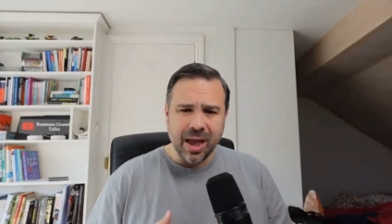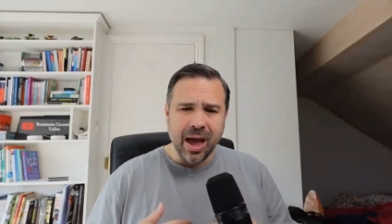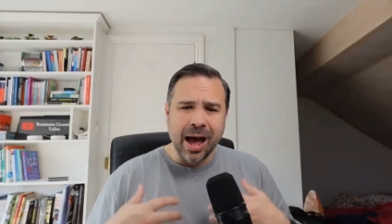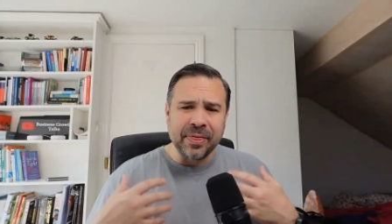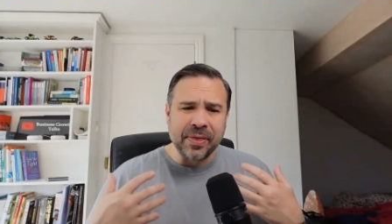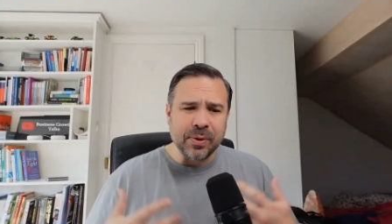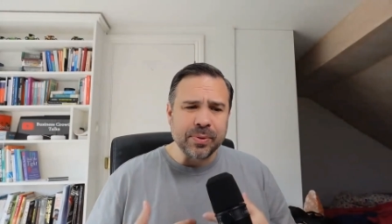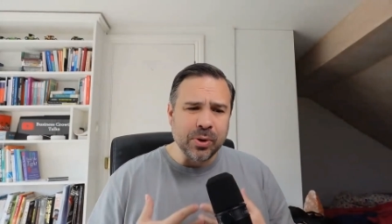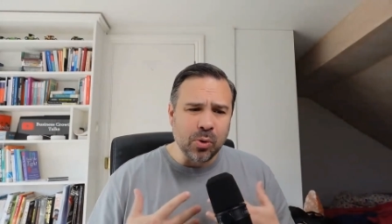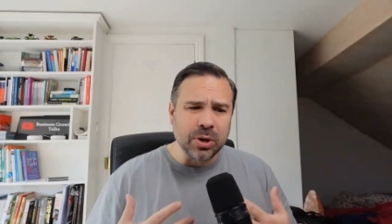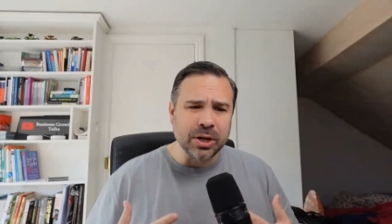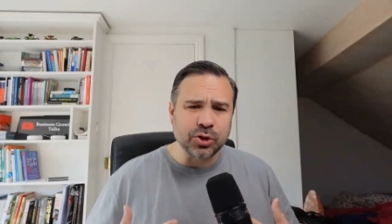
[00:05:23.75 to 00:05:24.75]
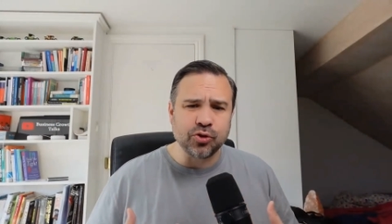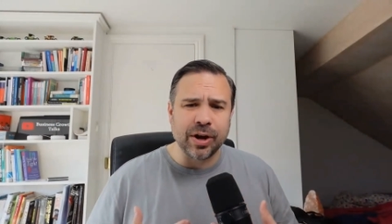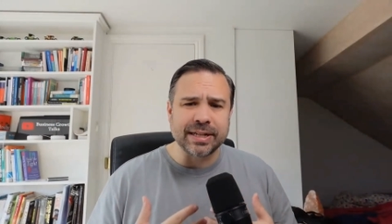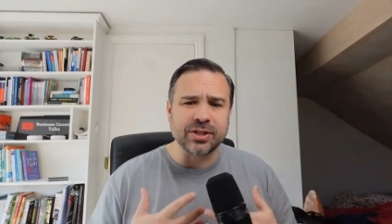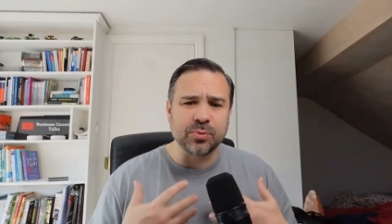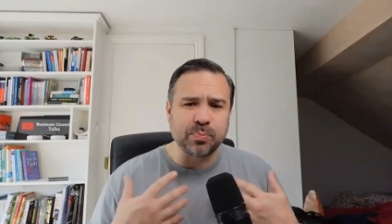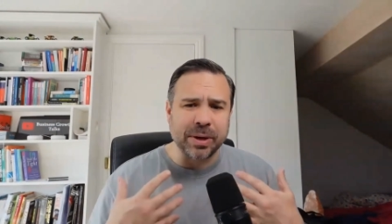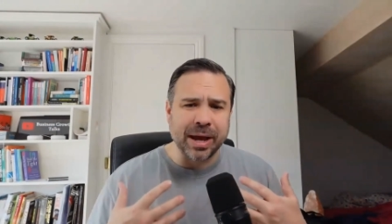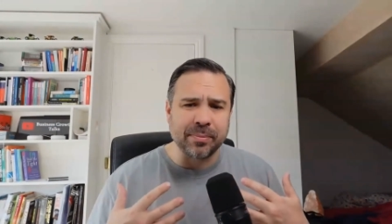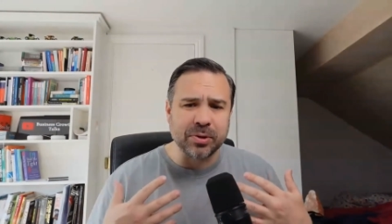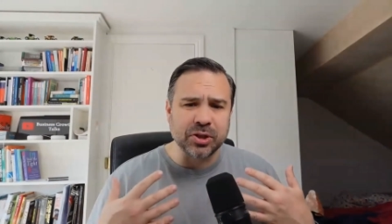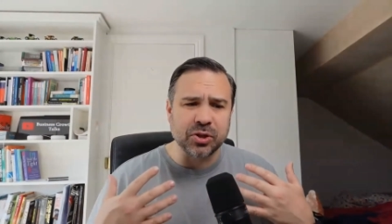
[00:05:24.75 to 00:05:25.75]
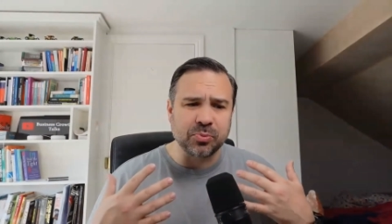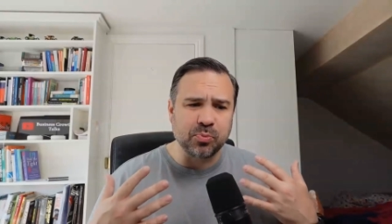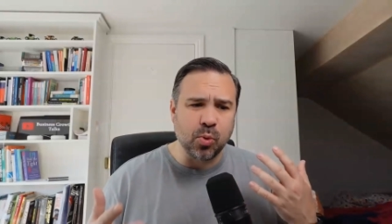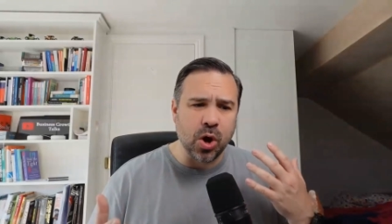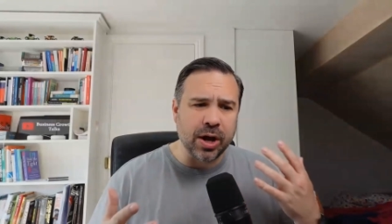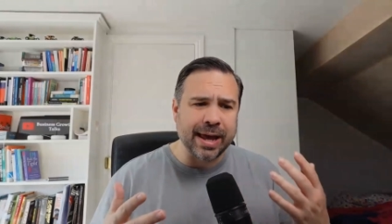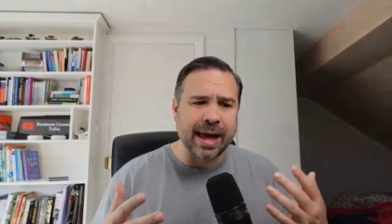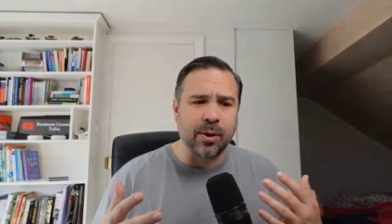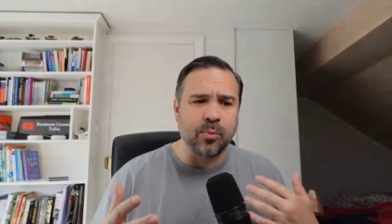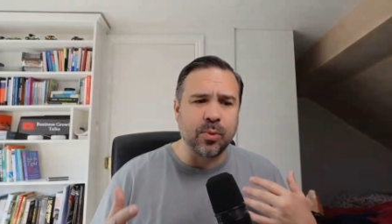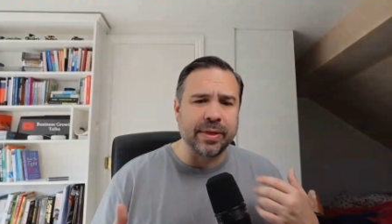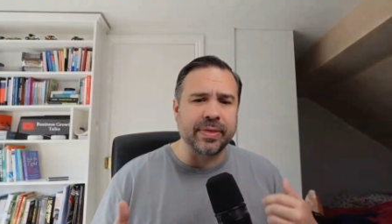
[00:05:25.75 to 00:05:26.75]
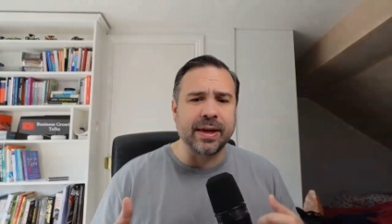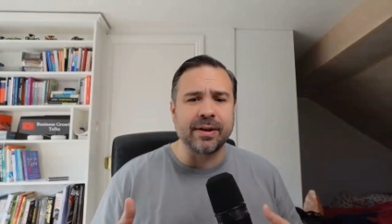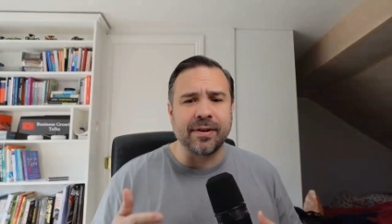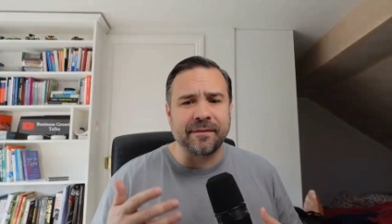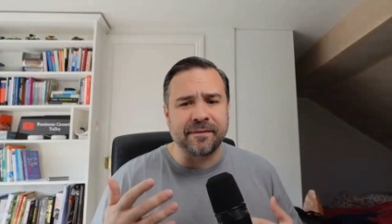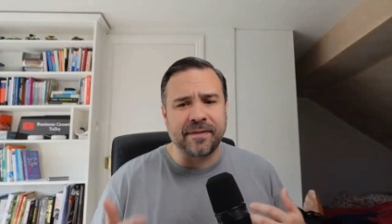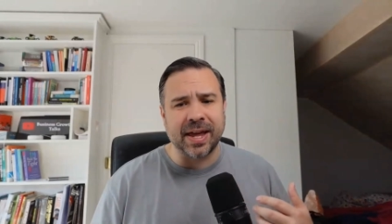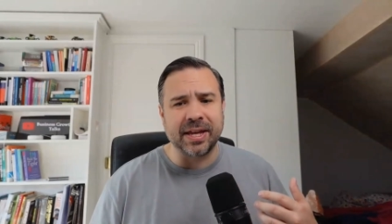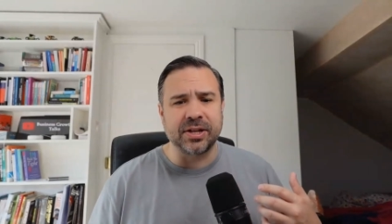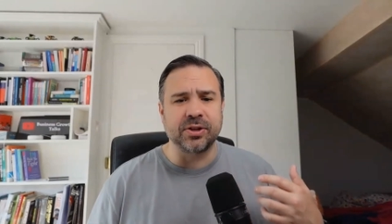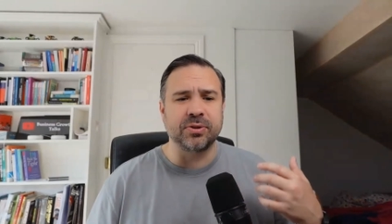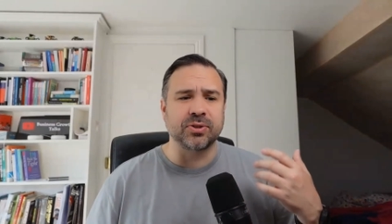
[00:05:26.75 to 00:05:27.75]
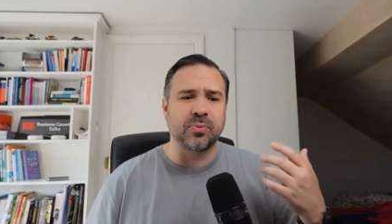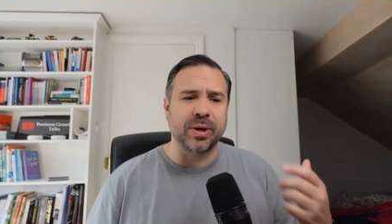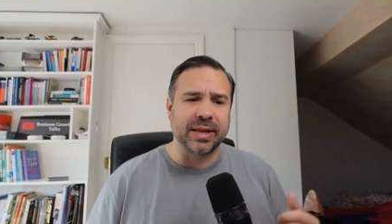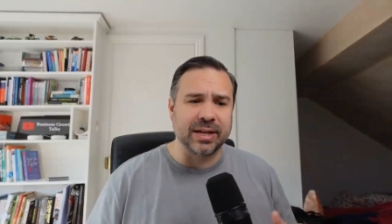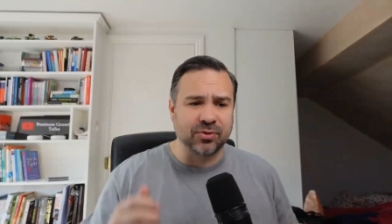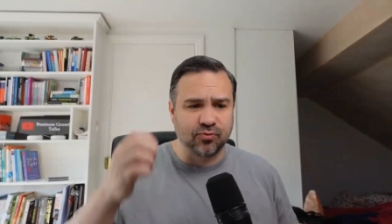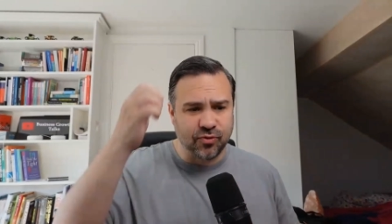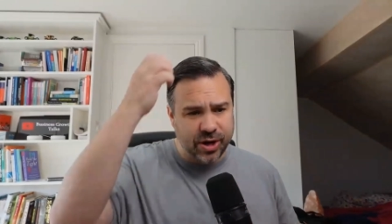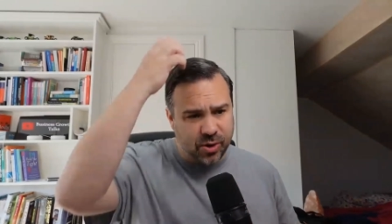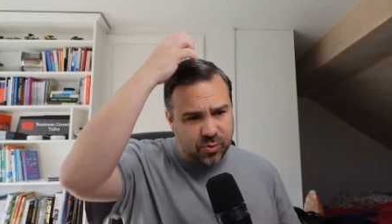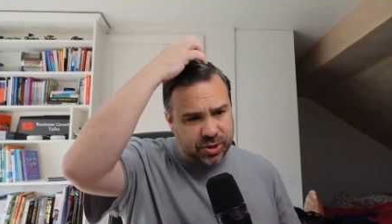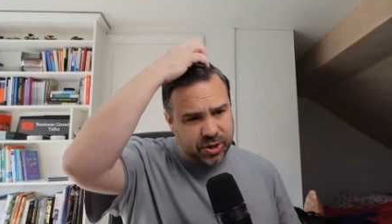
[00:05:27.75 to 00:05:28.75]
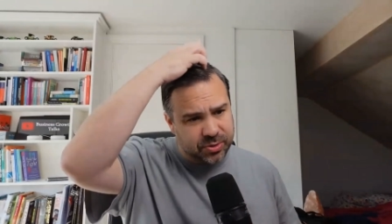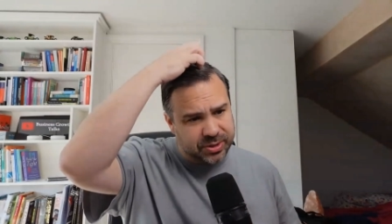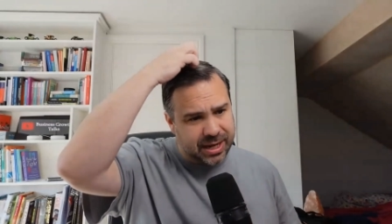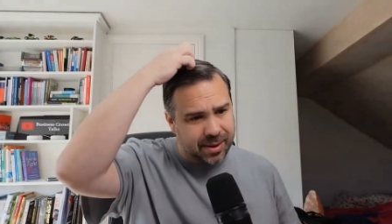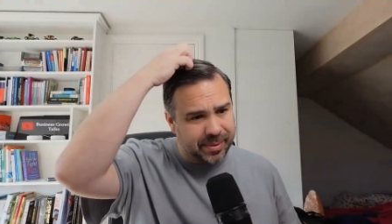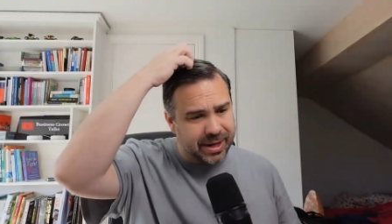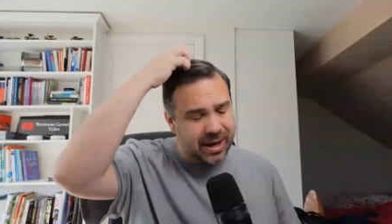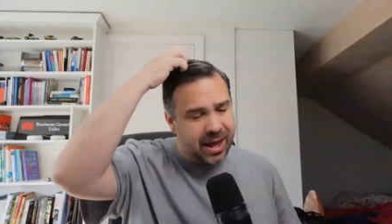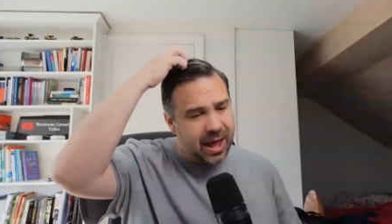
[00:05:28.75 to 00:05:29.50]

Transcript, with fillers: I think we all are trying to be able to work out when there are fake news and when there's real news coming.